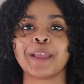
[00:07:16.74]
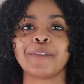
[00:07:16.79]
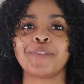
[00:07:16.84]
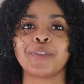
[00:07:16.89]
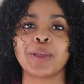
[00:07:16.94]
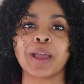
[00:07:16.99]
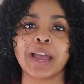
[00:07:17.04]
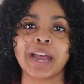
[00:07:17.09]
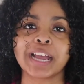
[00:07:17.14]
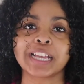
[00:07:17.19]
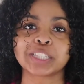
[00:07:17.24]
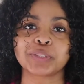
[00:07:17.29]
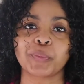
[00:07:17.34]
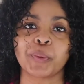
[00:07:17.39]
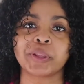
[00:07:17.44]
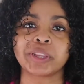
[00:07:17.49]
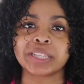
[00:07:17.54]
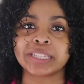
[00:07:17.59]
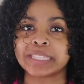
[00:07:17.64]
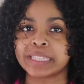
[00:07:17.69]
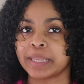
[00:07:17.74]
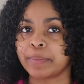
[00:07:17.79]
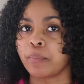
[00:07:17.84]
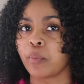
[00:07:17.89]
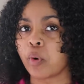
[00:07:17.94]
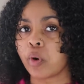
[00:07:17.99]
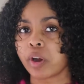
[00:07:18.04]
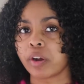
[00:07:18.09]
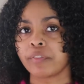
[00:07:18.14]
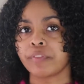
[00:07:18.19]
if you guys want to see
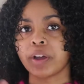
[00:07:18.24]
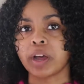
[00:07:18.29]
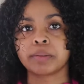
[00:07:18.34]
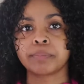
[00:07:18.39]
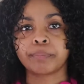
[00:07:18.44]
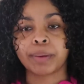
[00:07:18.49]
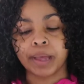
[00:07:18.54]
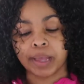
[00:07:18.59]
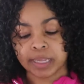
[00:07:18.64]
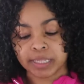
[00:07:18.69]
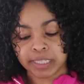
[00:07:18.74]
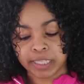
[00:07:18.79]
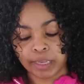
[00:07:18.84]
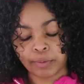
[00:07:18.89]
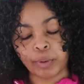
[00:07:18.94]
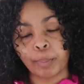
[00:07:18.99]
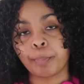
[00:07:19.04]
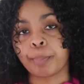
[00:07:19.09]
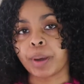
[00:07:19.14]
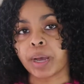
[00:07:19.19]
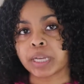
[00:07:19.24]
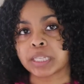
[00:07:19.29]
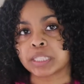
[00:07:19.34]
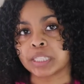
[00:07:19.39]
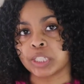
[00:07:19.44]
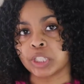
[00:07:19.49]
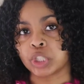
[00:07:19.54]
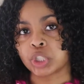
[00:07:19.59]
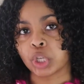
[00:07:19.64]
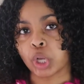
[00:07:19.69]
more of unboxing with
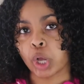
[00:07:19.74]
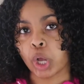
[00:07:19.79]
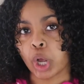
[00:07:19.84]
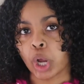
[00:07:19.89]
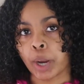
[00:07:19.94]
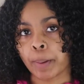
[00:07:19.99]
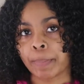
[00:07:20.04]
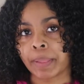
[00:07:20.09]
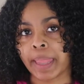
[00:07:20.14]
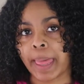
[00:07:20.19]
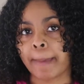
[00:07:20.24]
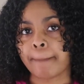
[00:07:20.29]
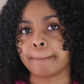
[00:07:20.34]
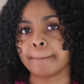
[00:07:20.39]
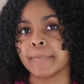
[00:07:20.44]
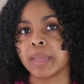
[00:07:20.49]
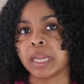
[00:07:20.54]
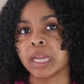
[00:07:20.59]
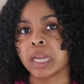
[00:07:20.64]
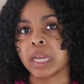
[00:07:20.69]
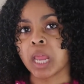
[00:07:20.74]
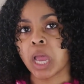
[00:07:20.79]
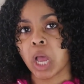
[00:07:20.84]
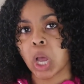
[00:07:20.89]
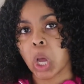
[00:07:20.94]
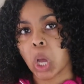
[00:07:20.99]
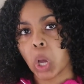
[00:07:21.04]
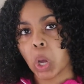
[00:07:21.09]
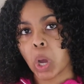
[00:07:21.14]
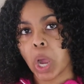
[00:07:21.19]
BoxyCharm, let me
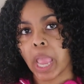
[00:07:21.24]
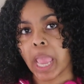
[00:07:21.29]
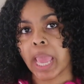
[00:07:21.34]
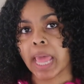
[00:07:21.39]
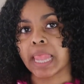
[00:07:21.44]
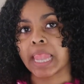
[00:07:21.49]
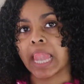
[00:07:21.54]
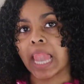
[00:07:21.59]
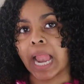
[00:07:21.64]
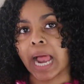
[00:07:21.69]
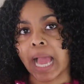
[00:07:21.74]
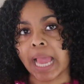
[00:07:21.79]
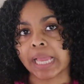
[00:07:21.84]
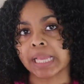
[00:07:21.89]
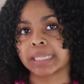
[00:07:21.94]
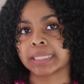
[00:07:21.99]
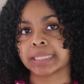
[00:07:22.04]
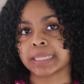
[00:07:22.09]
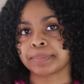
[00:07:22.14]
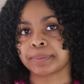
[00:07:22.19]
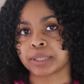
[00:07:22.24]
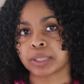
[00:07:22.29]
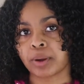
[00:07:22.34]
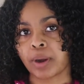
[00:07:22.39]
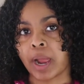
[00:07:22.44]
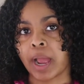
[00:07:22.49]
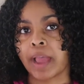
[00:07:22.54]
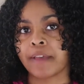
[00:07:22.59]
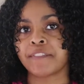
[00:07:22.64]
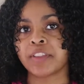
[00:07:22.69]
know, and like,
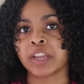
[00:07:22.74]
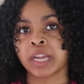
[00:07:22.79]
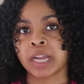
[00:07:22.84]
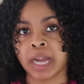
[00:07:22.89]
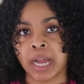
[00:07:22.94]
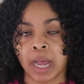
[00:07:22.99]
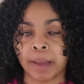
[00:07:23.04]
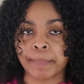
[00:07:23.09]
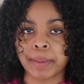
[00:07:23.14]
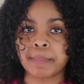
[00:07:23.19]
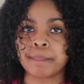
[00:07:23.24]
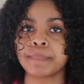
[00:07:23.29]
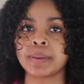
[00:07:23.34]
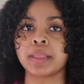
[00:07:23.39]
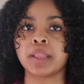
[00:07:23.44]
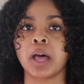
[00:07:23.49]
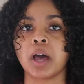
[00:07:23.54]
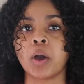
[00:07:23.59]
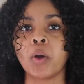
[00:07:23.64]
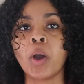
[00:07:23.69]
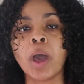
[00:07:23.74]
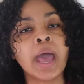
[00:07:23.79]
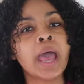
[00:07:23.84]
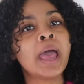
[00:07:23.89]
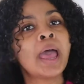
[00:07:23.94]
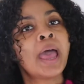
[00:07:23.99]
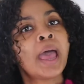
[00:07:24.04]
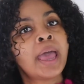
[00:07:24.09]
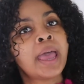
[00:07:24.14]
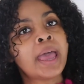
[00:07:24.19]
subscribe, and comment below.
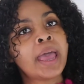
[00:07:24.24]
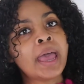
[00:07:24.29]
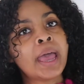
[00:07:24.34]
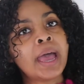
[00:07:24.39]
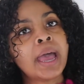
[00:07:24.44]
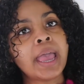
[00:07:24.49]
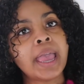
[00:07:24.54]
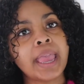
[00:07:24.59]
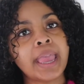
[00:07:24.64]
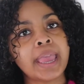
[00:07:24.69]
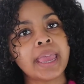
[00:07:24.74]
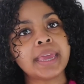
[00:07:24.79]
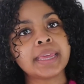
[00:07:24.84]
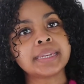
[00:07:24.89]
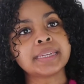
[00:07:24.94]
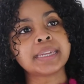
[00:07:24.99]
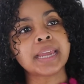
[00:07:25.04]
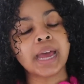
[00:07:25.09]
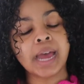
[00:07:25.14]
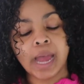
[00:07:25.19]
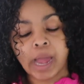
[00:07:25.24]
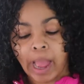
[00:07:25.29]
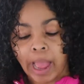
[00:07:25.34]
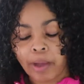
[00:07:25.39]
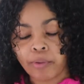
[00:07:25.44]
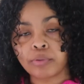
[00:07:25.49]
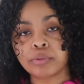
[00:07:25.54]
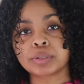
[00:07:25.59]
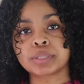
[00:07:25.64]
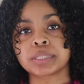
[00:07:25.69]
And
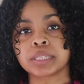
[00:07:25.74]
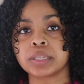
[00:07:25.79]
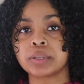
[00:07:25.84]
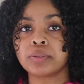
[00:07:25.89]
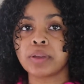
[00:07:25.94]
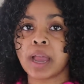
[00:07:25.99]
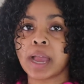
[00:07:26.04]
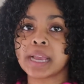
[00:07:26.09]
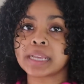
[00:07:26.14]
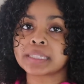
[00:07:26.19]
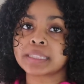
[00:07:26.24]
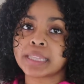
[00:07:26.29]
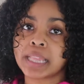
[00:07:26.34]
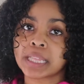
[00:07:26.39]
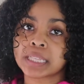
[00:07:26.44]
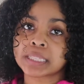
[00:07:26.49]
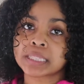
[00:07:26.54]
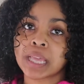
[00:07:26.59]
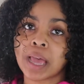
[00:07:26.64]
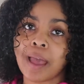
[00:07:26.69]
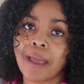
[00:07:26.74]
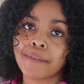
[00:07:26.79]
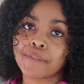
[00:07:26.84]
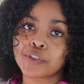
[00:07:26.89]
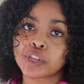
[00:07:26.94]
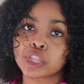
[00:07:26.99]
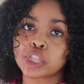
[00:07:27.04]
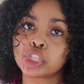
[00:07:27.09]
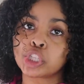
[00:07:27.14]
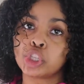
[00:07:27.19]
I will see you guys next time
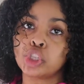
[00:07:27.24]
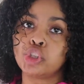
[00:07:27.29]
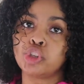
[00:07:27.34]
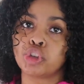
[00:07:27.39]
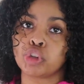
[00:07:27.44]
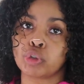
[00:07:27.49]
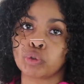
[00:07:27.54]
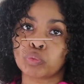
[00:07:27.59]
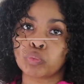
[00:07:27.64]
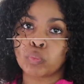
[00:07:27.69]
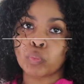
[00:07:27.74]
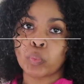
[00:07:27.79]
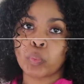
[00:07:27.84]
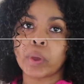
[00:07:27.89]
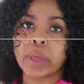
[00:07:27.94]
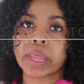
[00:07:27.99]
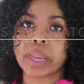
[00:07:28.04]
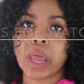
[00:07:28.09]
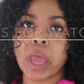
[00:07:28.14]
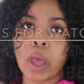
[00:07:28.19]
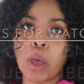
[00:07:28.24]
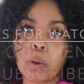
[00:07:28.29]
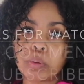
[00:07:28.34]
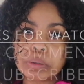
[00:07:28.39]
for the June one.